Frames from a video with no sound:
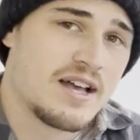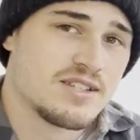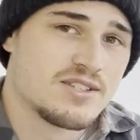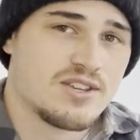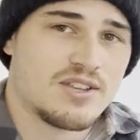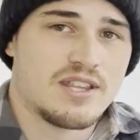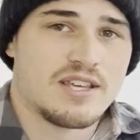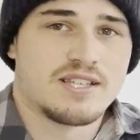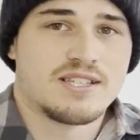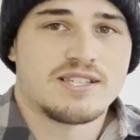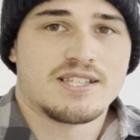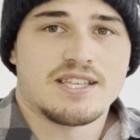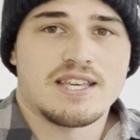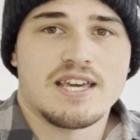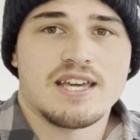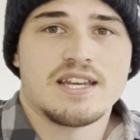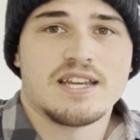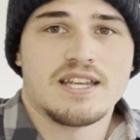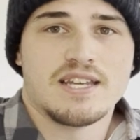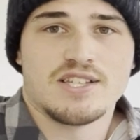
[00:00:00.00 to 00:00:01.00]
So their
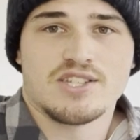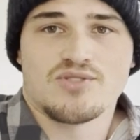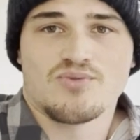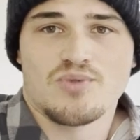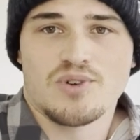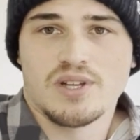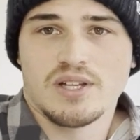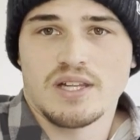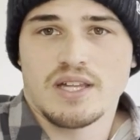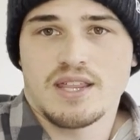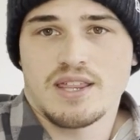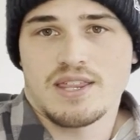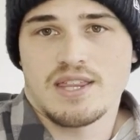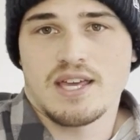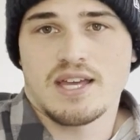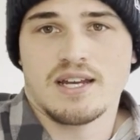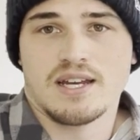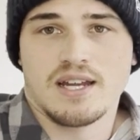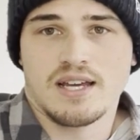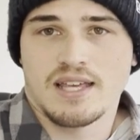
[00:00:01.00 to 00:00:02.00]
skin is really
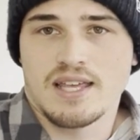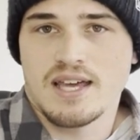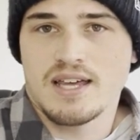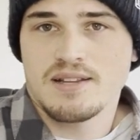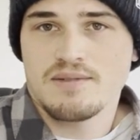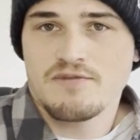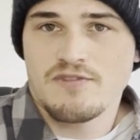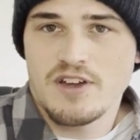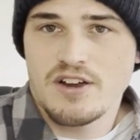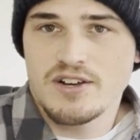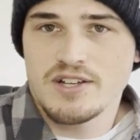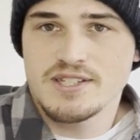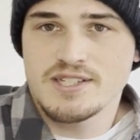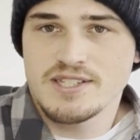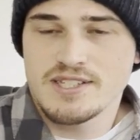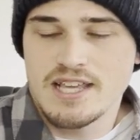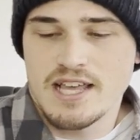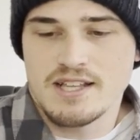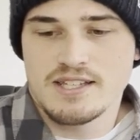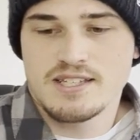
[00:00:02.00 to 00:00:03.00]
thin. Again, very
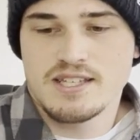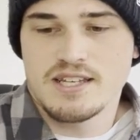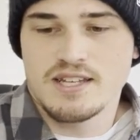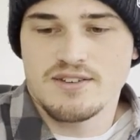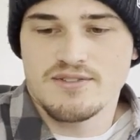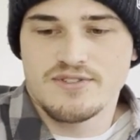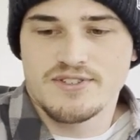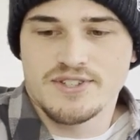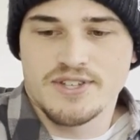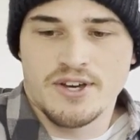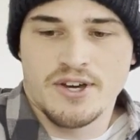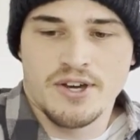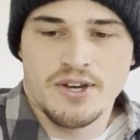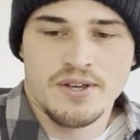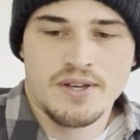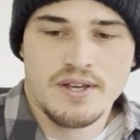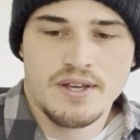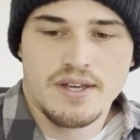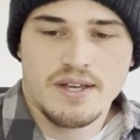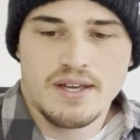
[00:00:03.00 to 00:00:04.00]
sensitive.
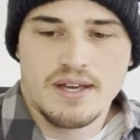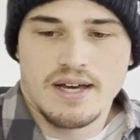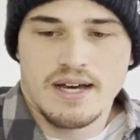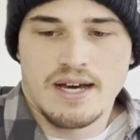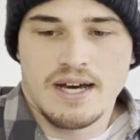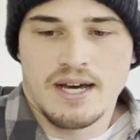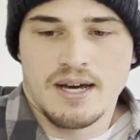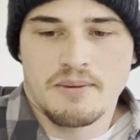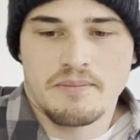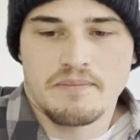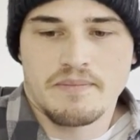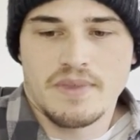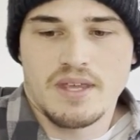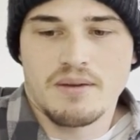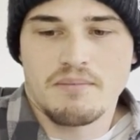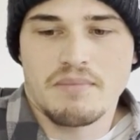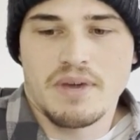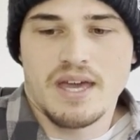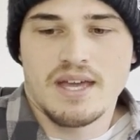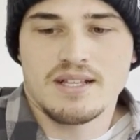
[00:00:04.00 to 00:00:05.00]
So
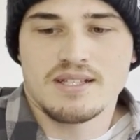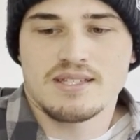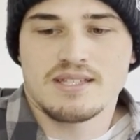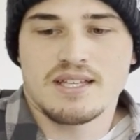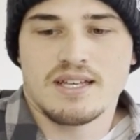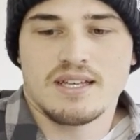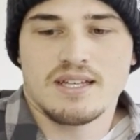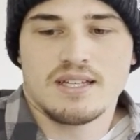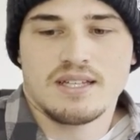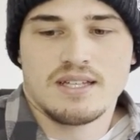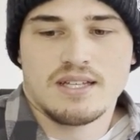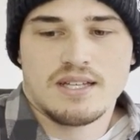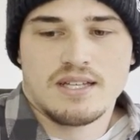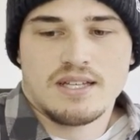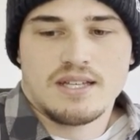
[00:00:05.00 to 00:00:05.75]
it means that